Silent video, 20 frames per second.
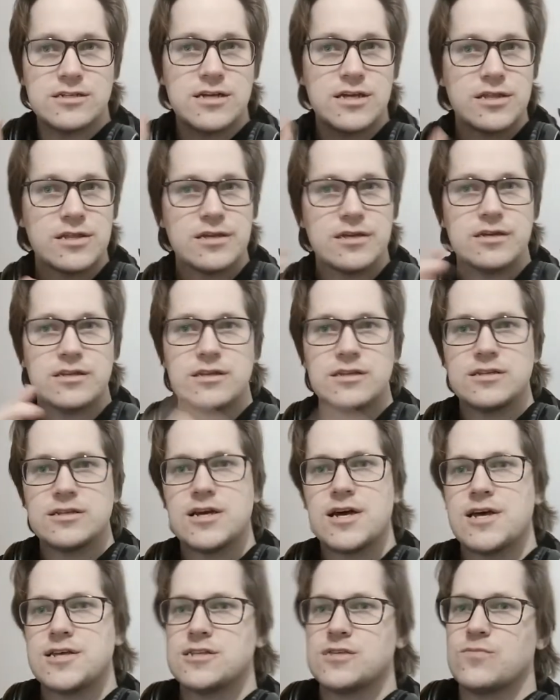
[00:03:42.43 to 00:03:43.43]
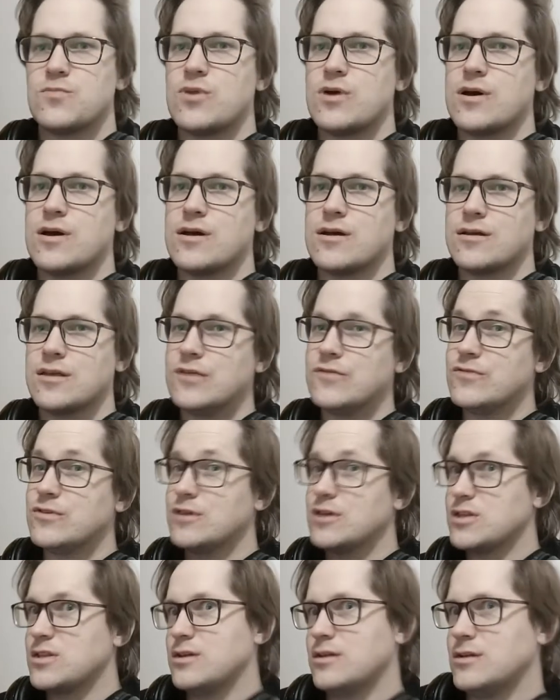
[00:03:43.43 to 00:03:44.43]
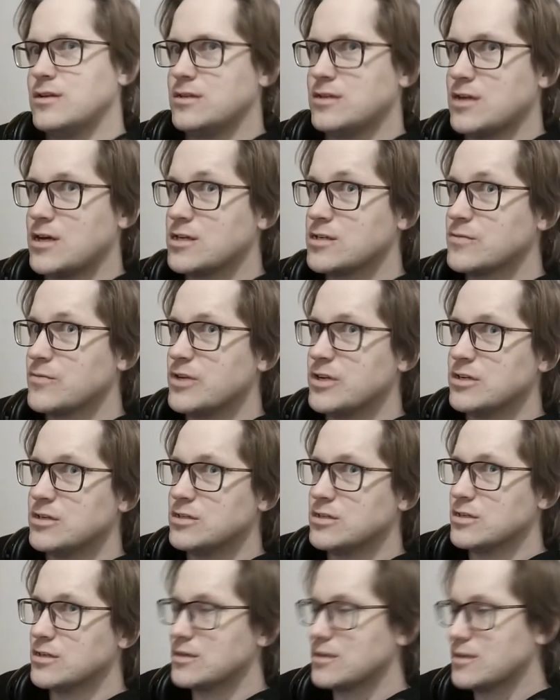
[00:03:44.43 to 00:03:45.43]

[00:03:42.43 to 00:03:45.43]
nothing in the taskbar, even nothing in the task manager.